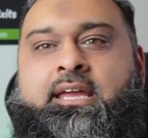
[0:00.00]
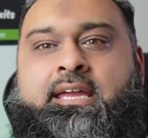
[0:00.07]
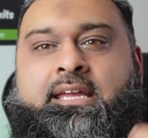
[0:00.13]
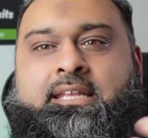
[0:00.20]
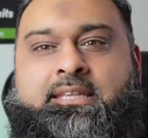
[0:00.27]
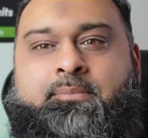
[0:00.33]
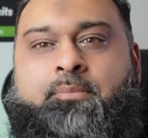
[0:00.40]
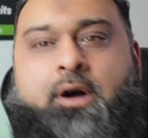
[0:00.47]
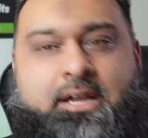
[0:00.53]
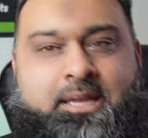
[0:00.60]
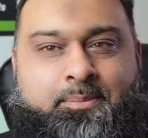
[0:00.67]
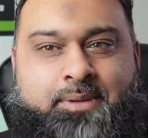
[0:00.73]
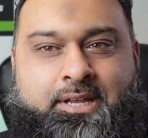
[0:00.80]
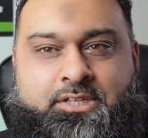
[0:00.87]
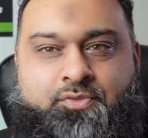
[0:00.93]
in the
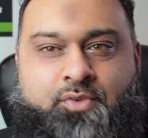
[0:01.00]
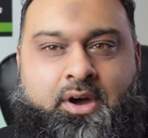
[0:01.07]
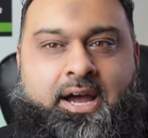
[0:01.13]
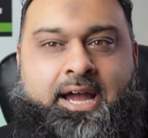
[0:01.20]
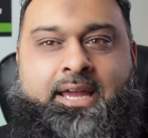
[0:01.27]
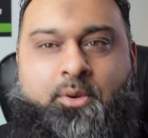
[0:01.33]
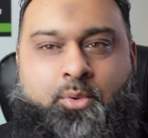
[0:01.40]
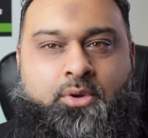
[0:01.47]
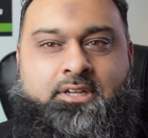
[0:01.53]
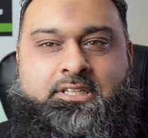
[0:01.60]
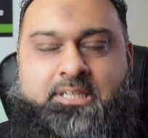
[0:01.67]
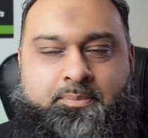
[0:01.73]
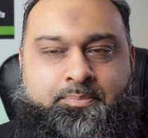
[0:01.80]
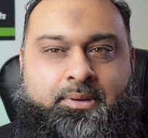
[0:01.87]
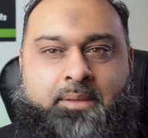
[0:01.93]
marketplace for high
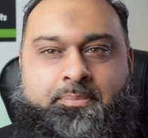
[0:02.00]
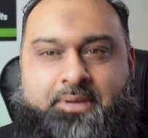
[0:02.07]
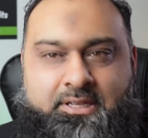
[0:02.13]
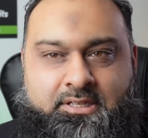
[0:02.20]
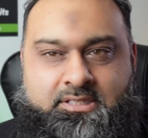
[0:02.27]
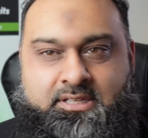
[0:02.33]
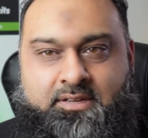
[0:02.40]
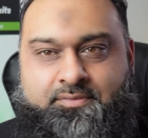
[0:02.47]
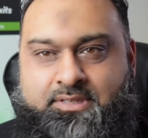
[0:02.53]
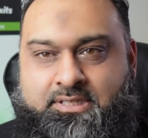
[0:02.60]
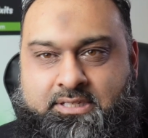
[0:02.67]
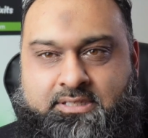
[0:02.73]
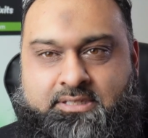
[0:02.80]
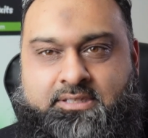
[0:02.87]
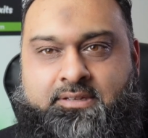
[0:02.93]
quality plumbing
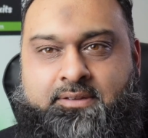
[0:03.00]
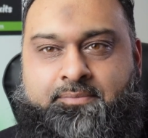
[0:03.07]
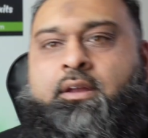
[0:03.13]
services.